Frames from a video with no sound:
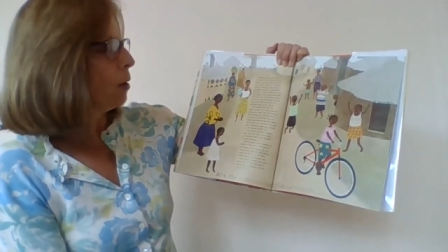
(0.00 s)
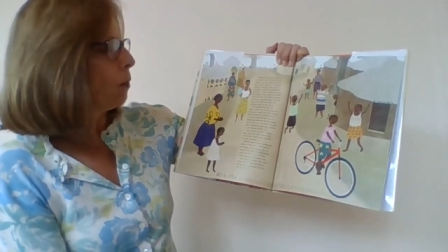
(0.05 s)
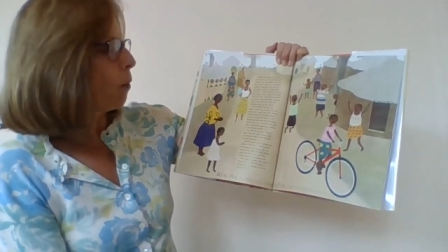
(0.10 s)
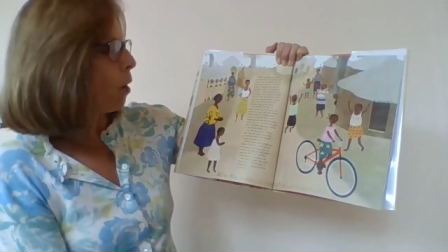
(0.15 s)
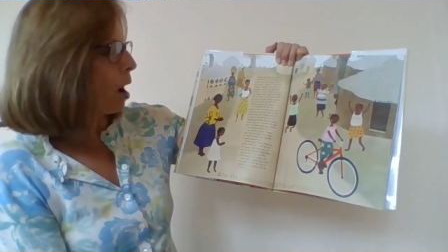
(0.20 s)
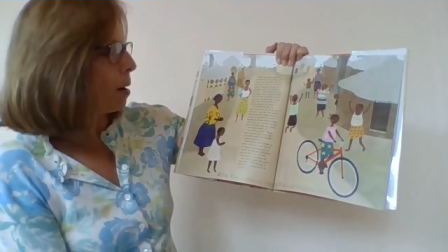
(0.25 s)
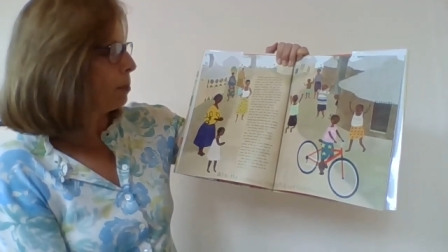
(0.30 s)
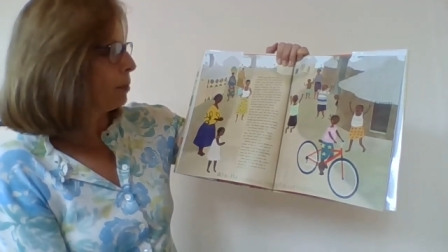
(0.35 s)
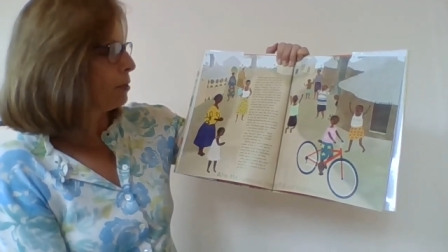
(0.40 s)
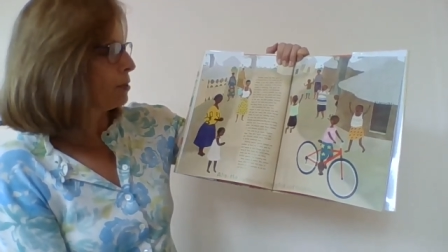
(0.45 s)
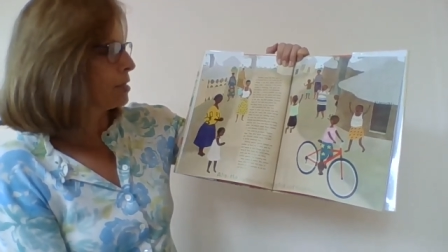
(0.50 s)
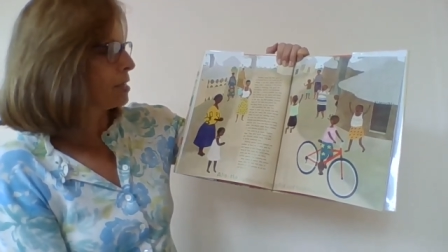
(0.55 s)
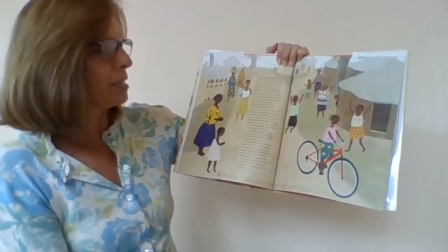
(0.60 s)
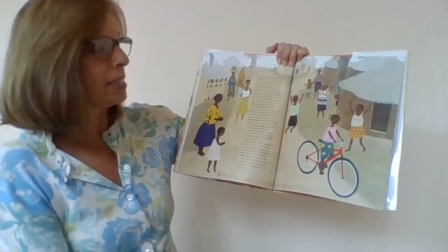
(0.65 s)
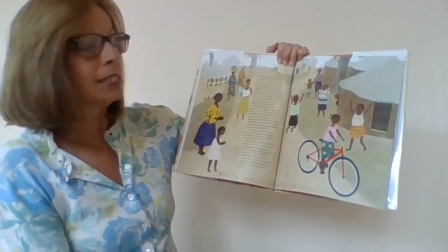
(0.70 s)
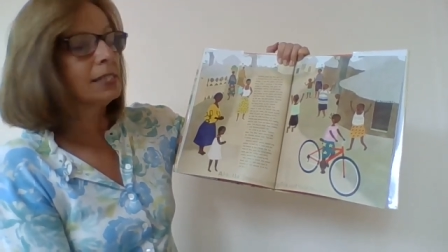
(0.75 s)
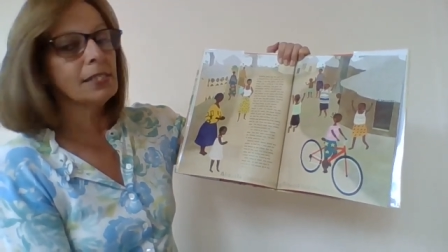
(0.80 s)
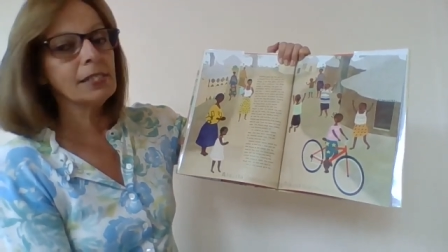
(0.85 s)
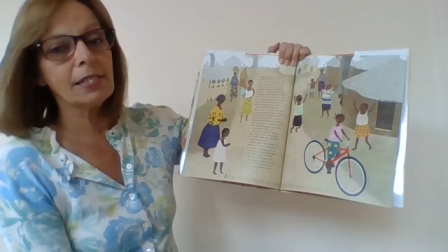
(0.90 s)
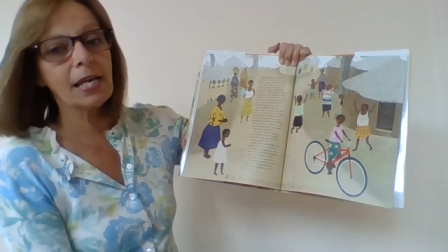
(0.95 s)
wobbles,
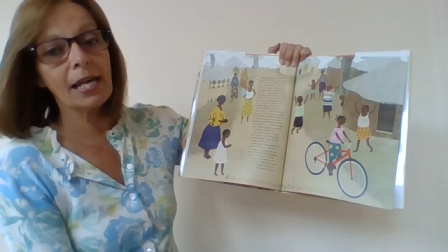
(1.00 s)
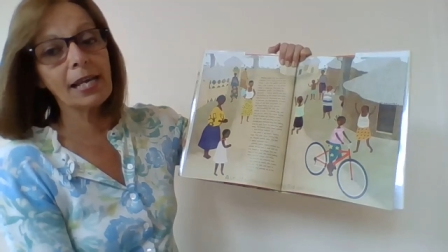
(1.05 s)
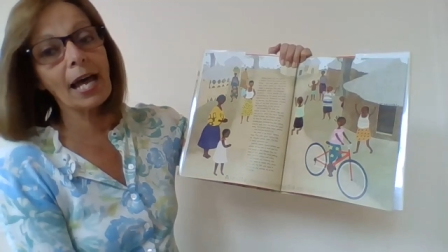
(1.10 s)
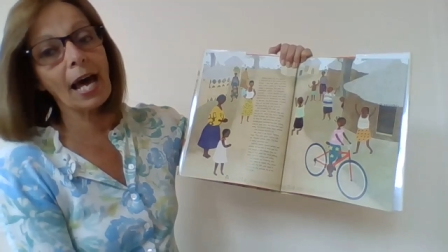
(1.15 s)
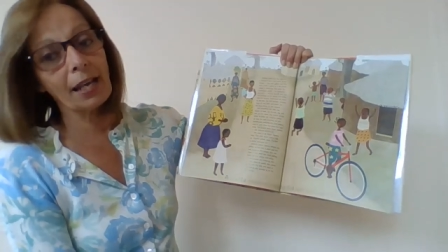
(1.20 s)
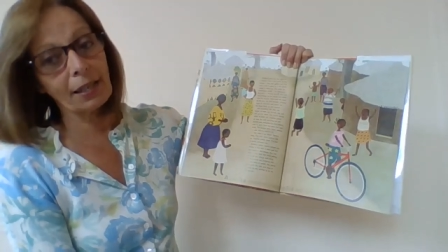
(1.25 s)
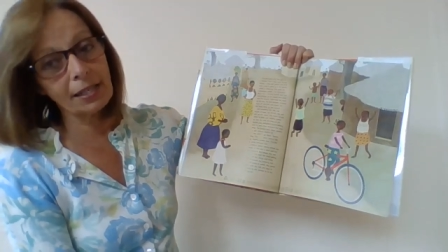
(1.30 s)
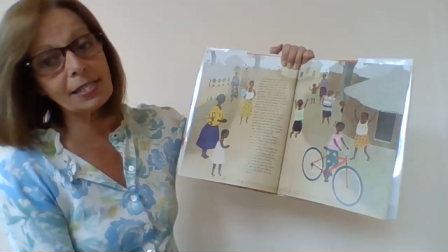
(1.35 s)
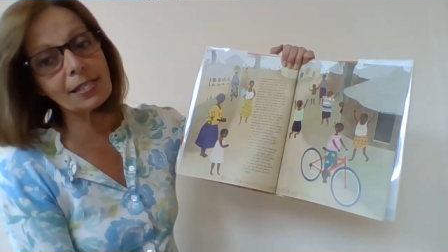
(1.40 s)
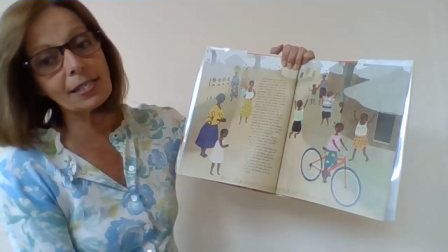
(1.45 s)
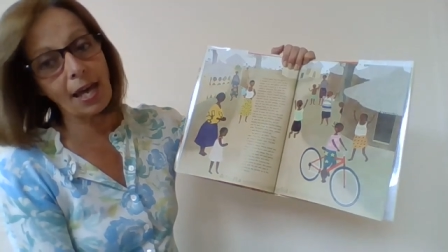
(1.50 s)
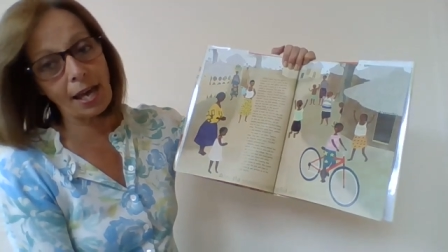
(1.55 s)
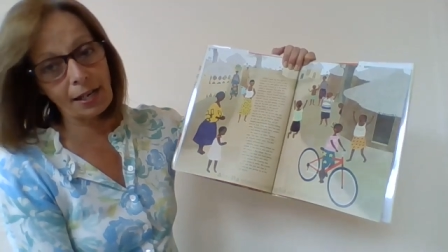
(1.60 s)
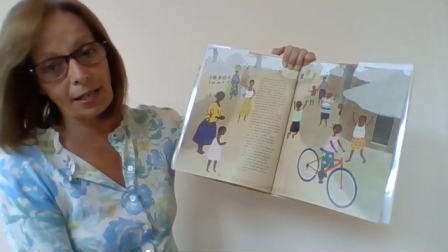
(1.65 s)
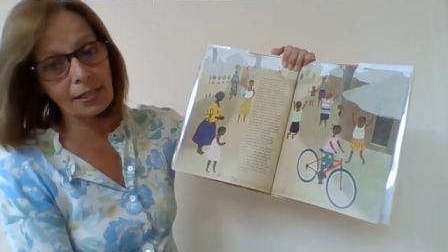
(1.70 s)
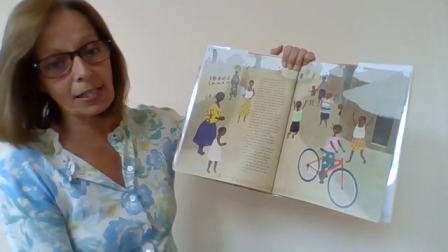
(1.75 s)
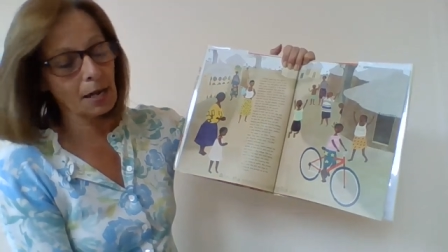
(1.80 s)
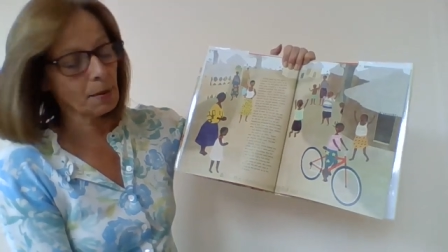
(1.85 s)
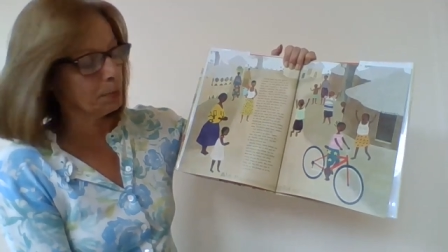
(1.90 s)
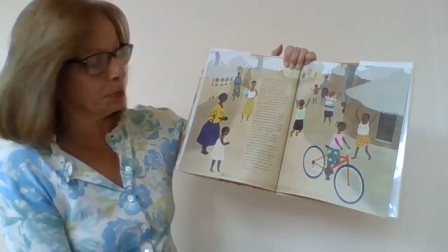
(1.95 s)
and
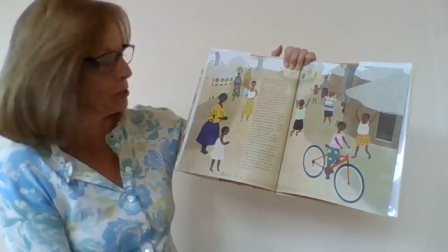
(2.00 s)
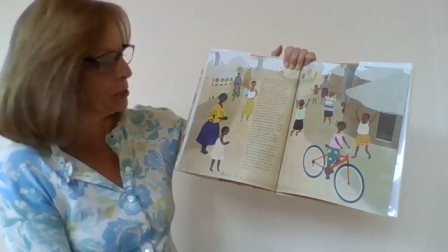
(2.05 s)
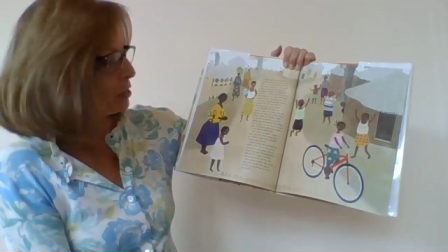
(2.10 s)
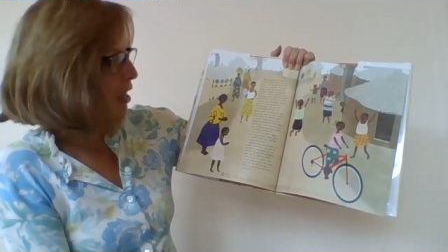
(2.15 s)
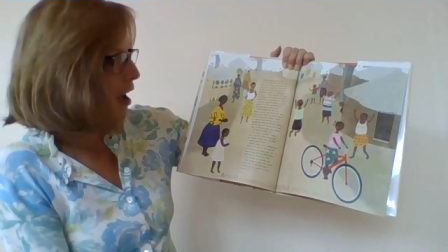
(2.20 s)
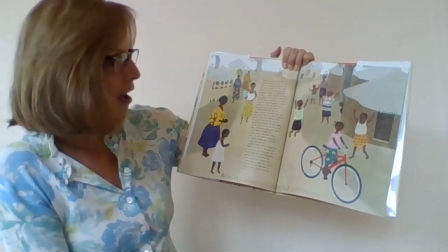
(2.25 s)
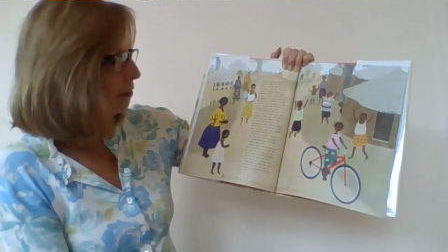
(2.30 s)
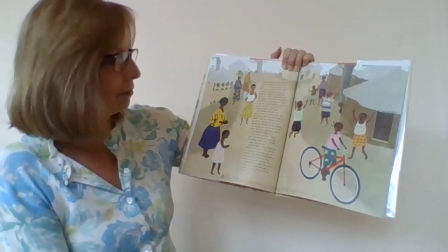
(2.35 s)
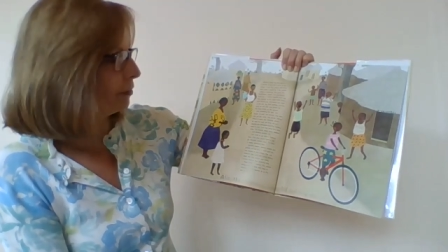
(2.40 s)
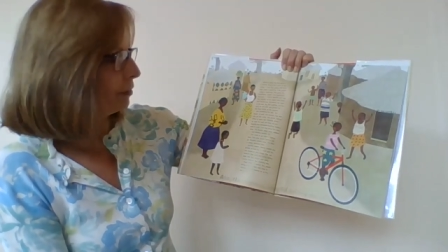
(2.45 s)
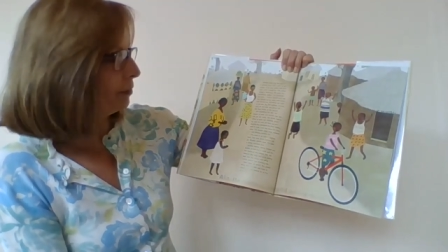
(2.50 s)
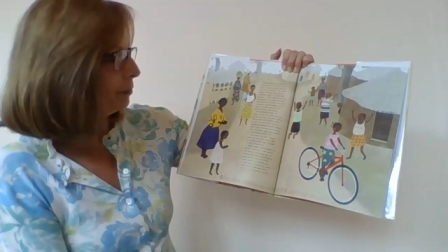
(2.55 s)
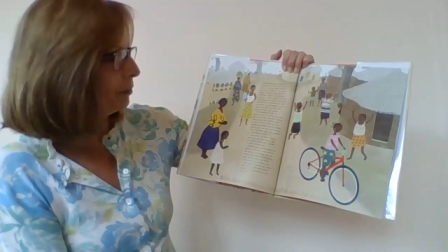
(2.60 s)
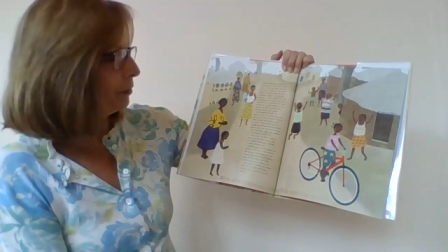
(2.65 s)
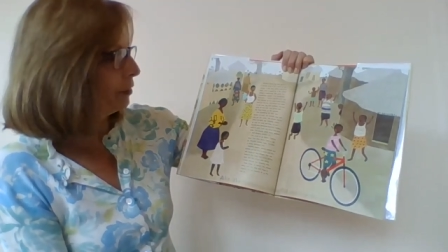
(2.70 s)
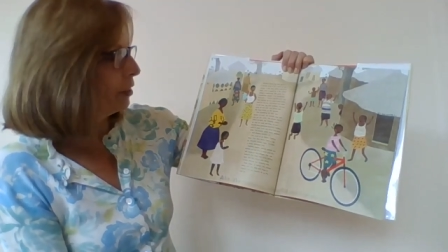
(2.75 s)
Alisetta tumbles off.